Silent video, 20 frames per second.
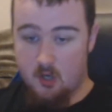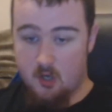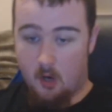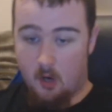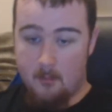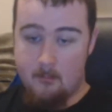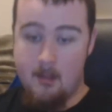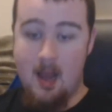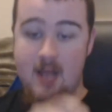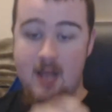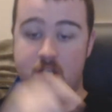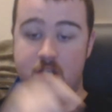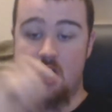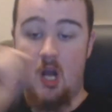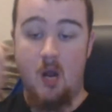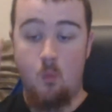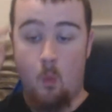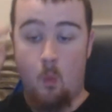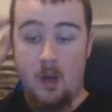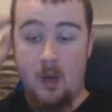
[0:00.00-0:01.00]
matcha
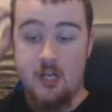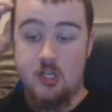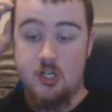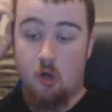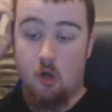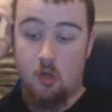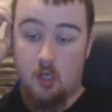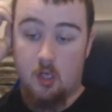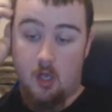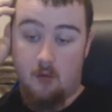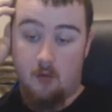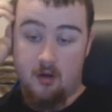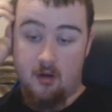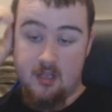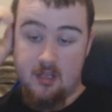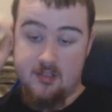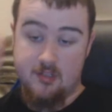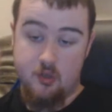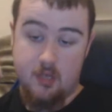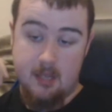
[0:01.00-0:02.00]
and white chocolate covered
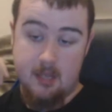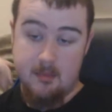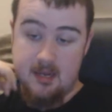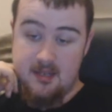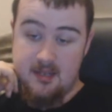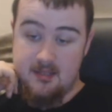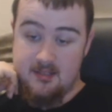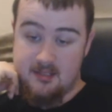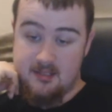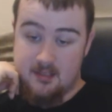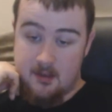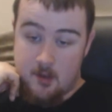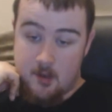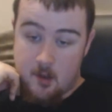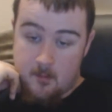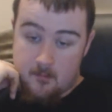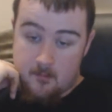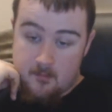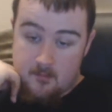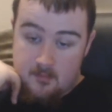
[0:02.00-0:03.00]
azuki beans.
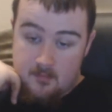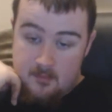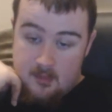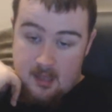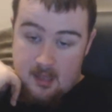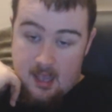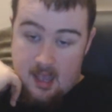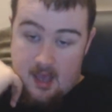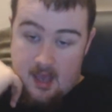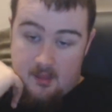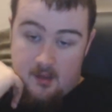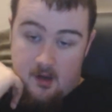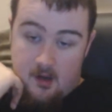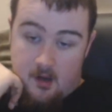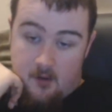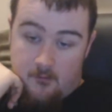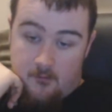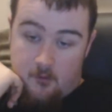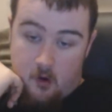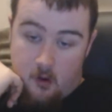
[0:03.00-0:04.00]
They are
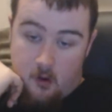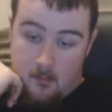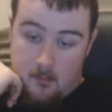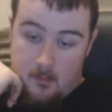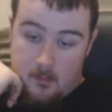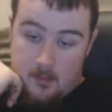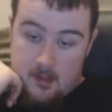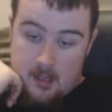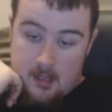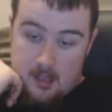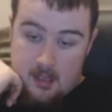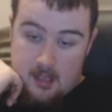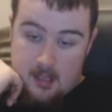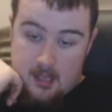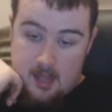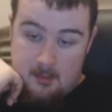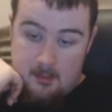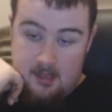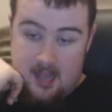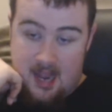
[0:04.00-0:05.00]
from the
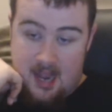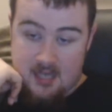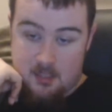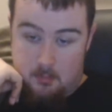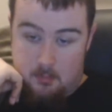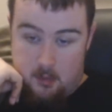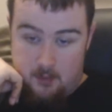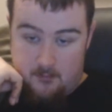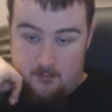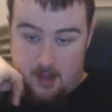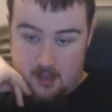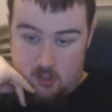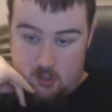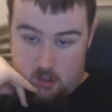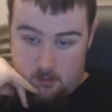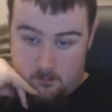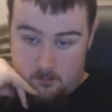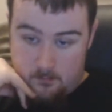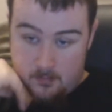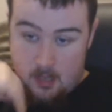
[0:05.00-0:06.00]
Yamagata Prefecture.
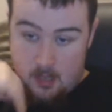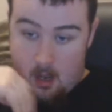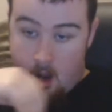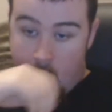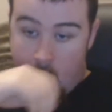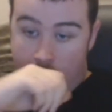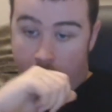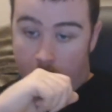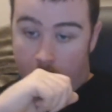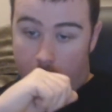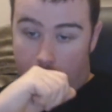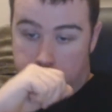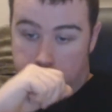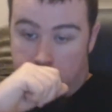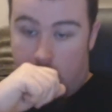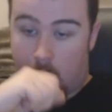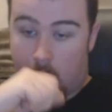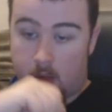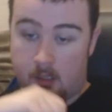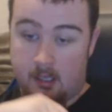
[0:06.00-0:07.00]

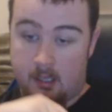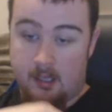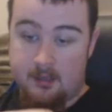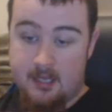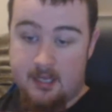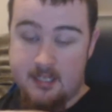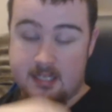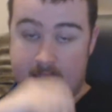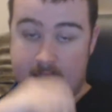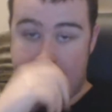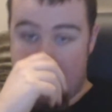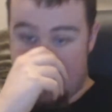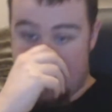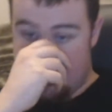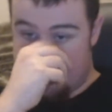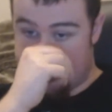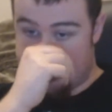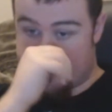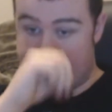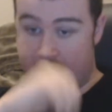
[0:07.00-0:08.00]
These came in the
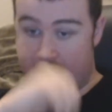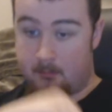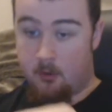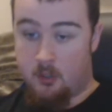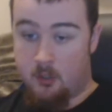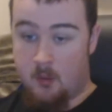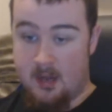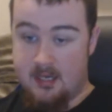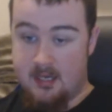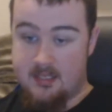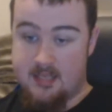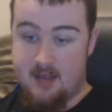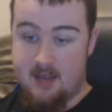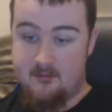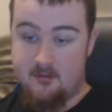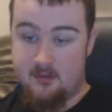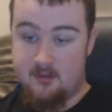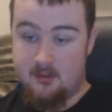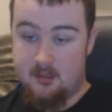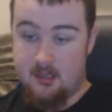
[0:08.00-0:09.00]
December
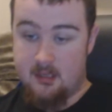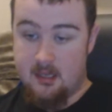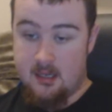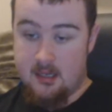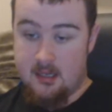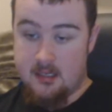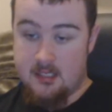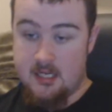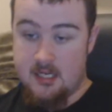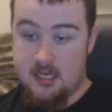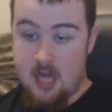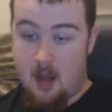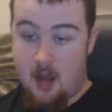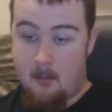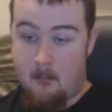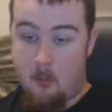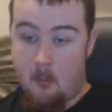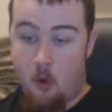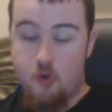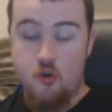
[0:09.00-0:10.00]
2017
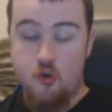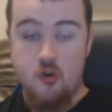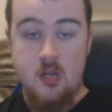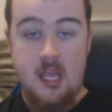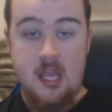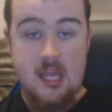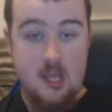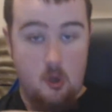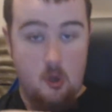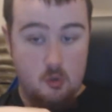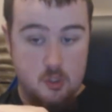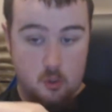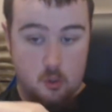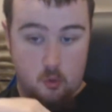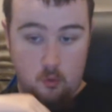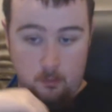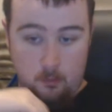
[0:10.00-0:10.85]
Modern Kyoto